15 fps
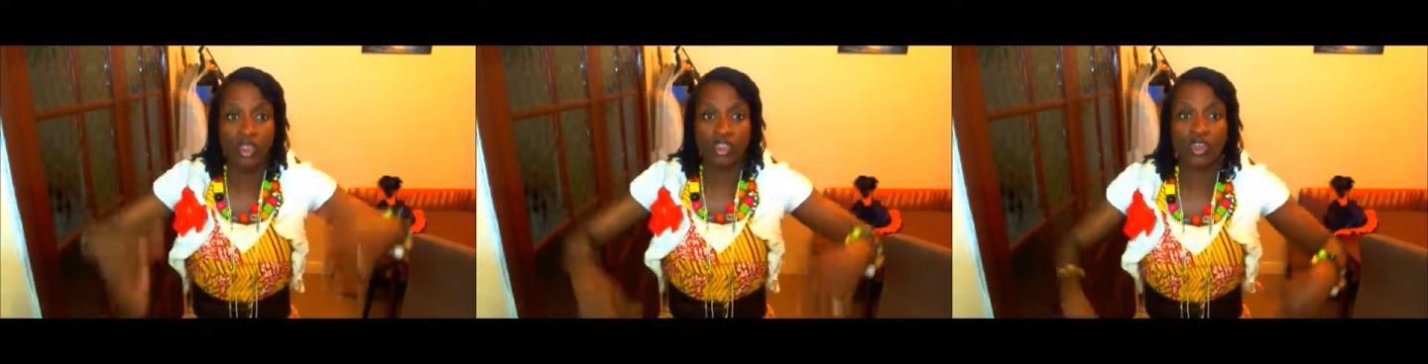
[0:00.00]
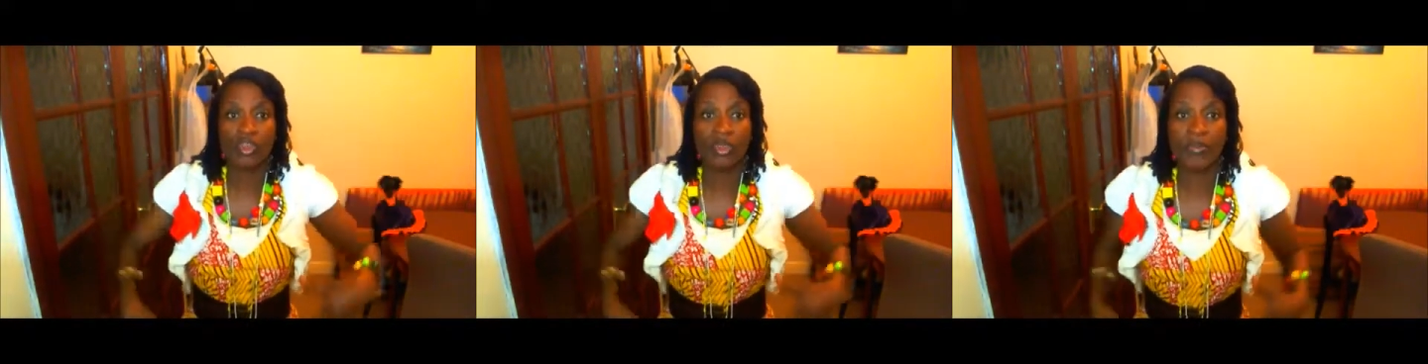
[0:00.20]

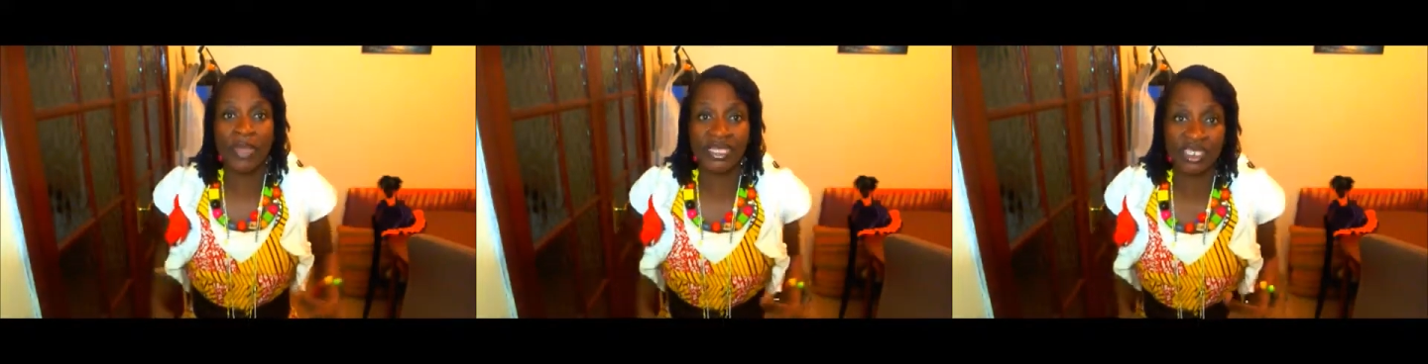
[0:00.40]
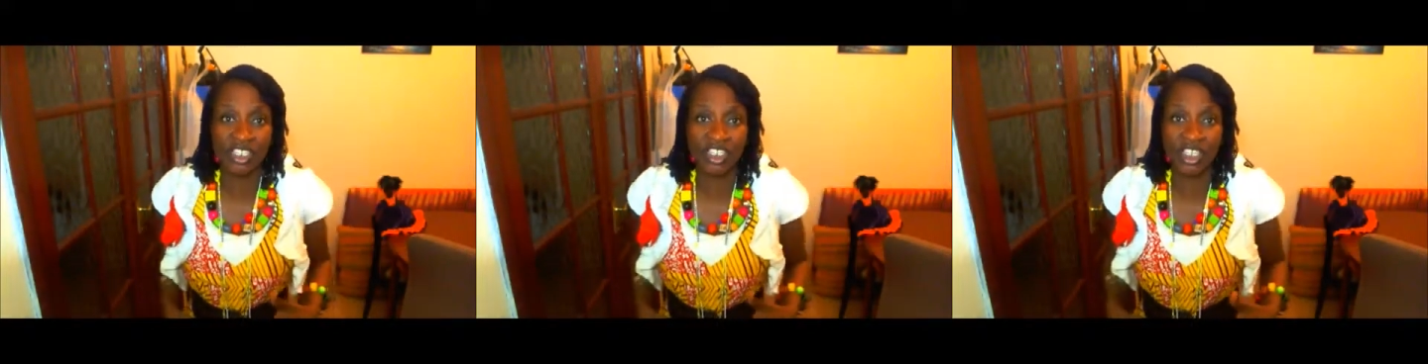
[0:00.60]
So the
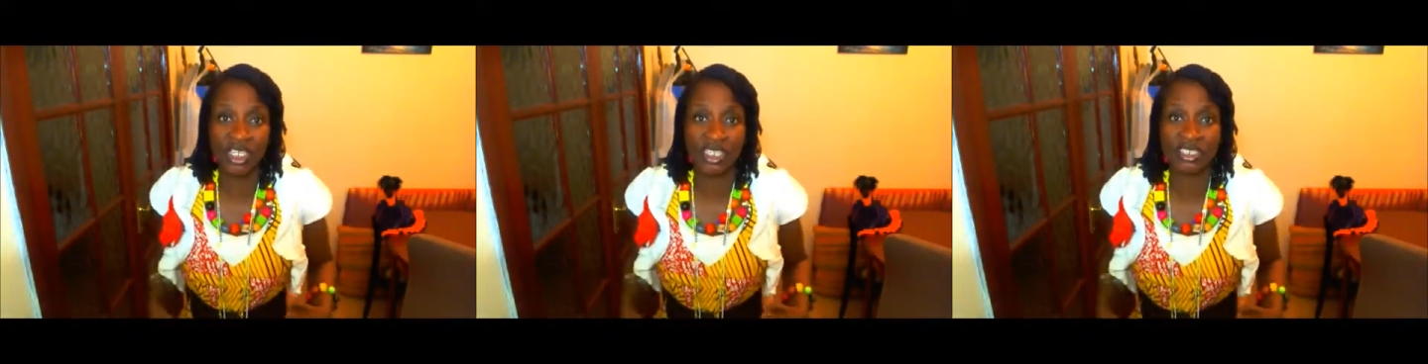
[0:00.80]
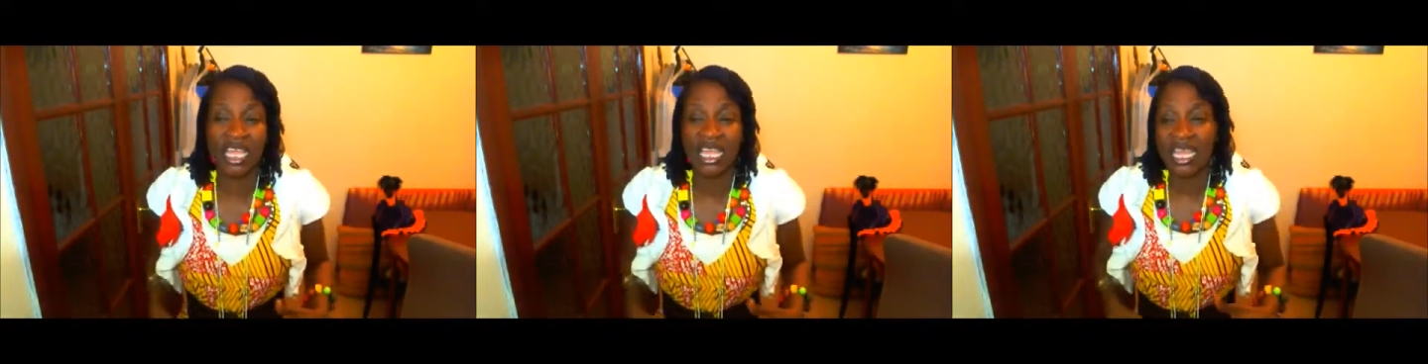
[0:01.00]
message
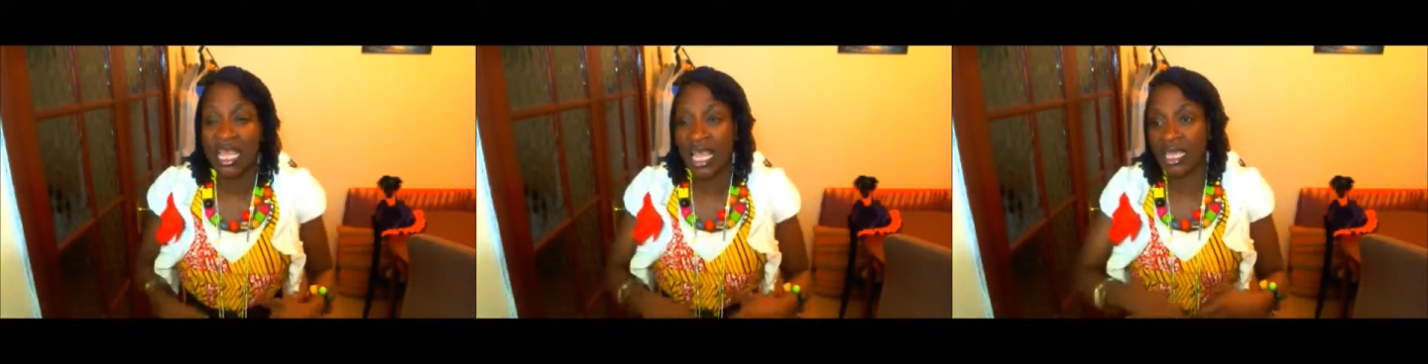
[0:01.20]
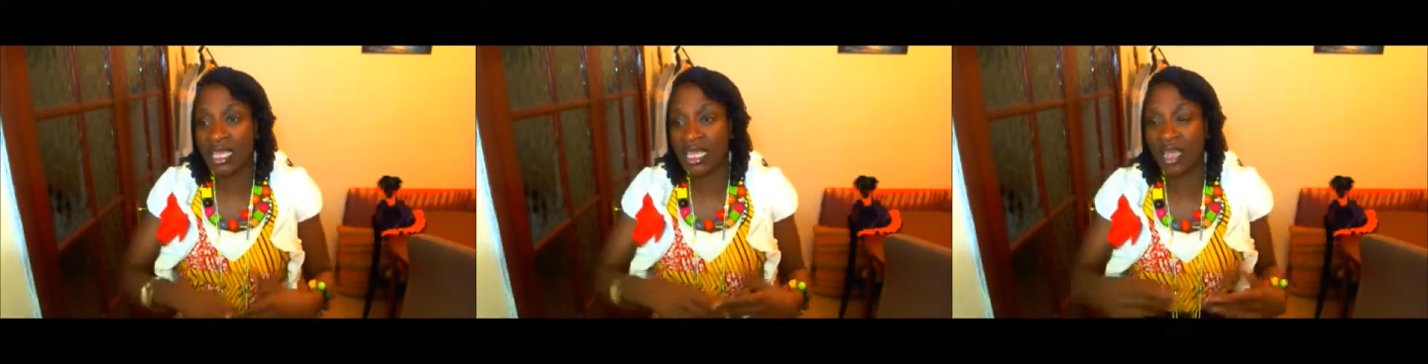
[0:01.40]
is
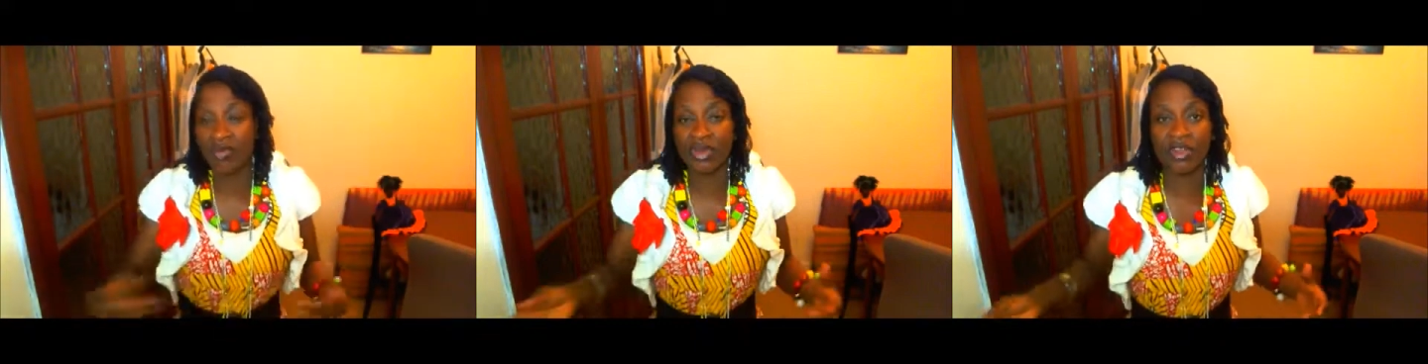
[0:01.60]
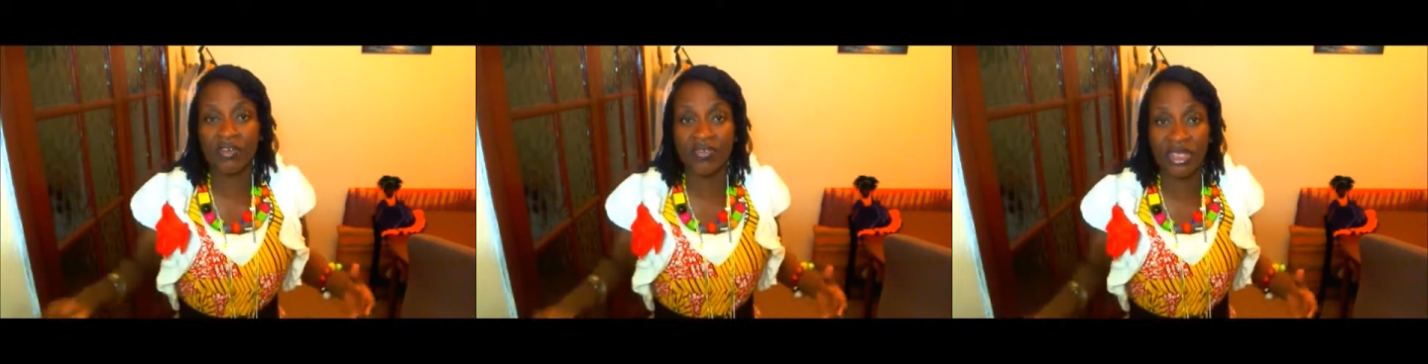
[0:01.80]
get
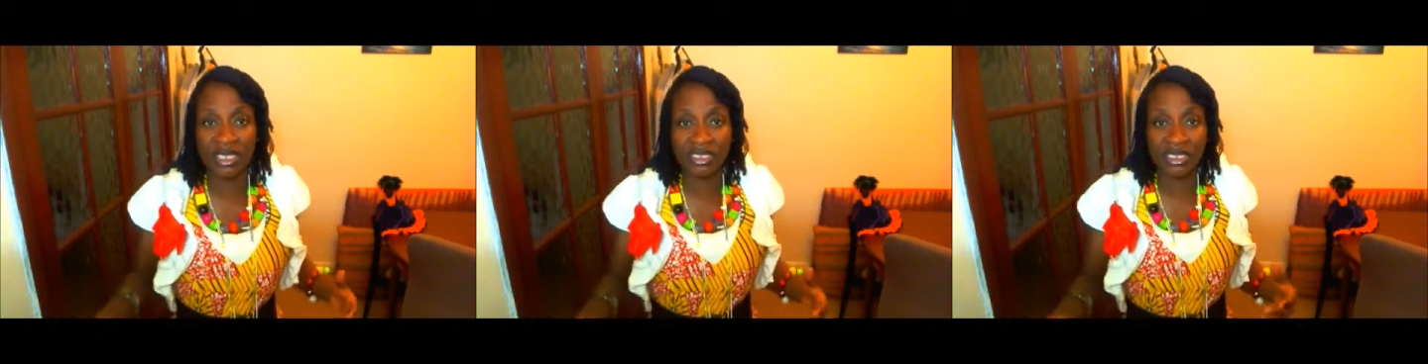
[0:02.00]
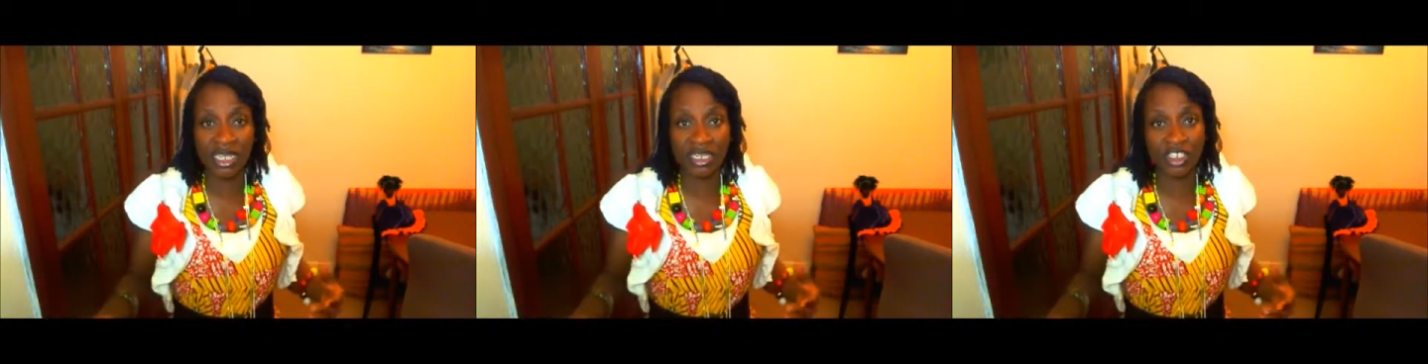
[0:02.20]
rid of the
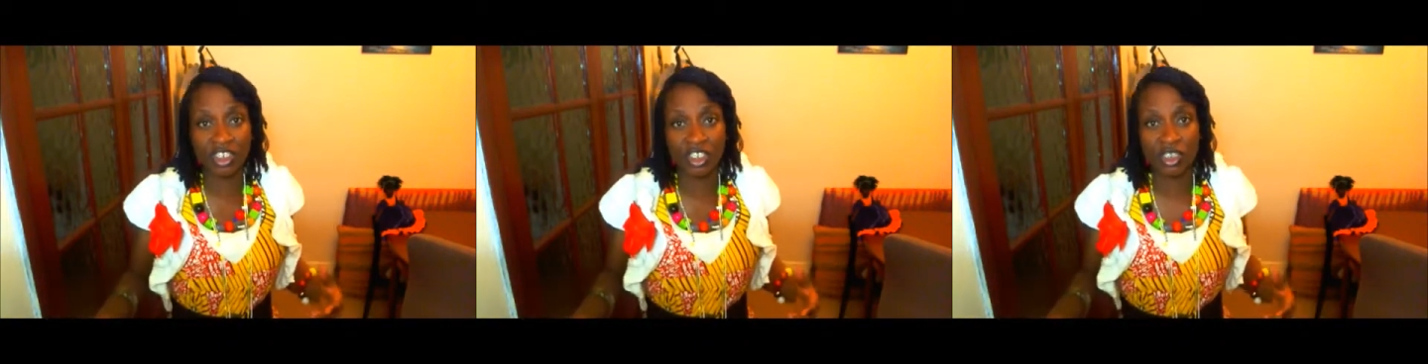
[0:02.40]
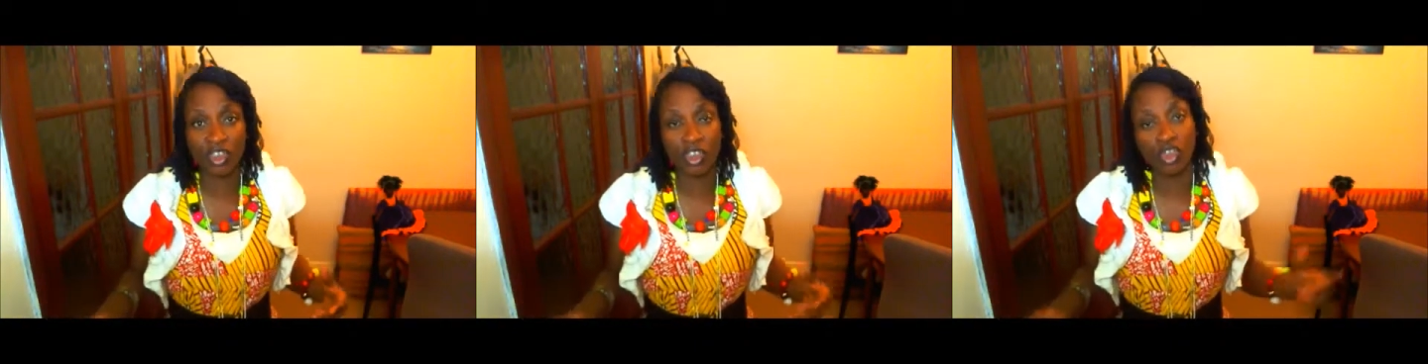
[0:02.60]

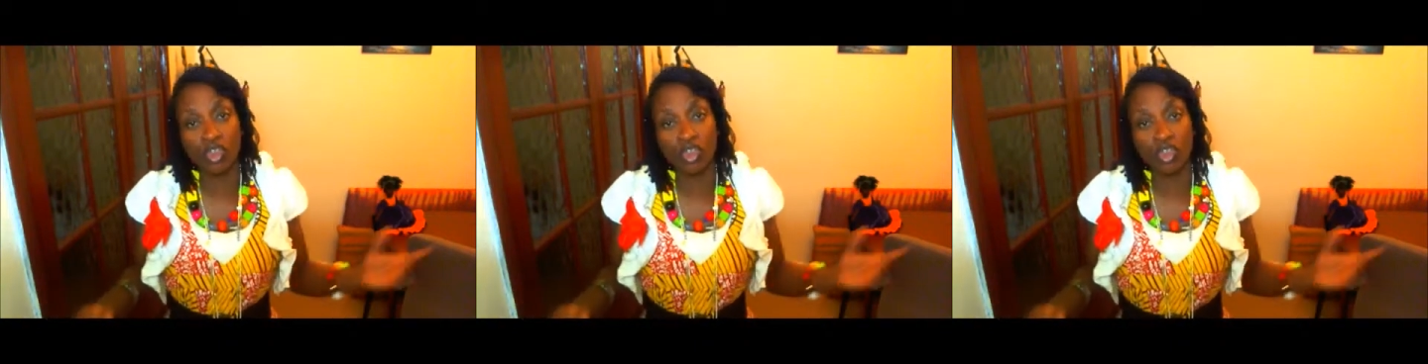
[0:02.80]
extensions,